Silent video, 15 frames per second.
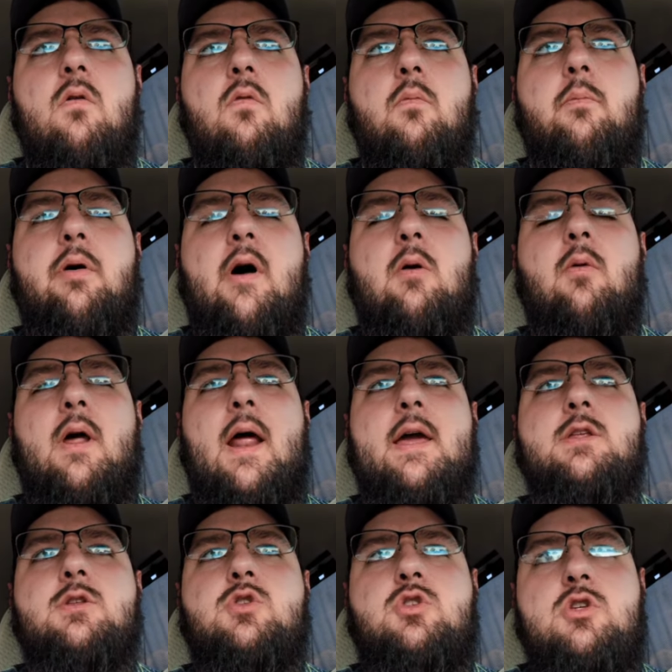But what I
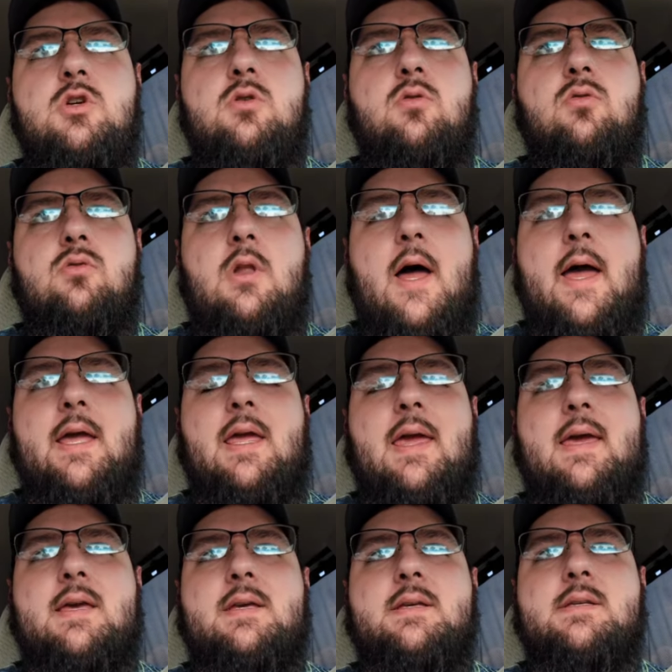do
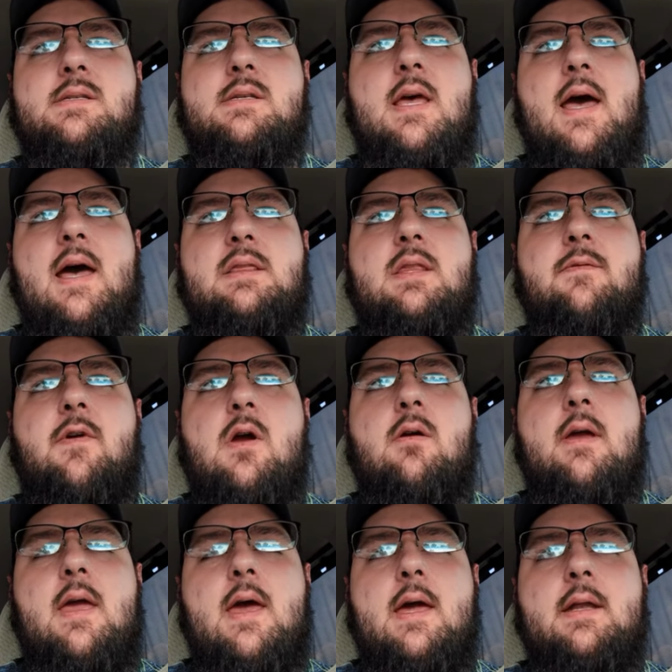like is at the
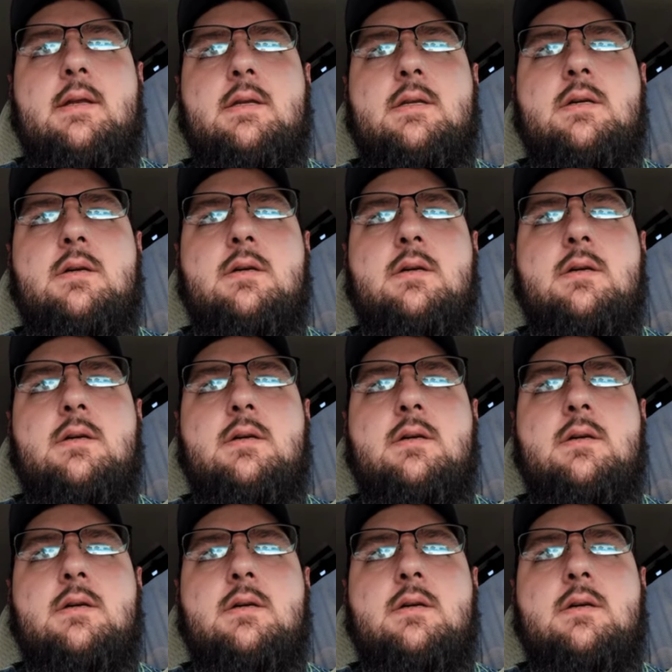very end,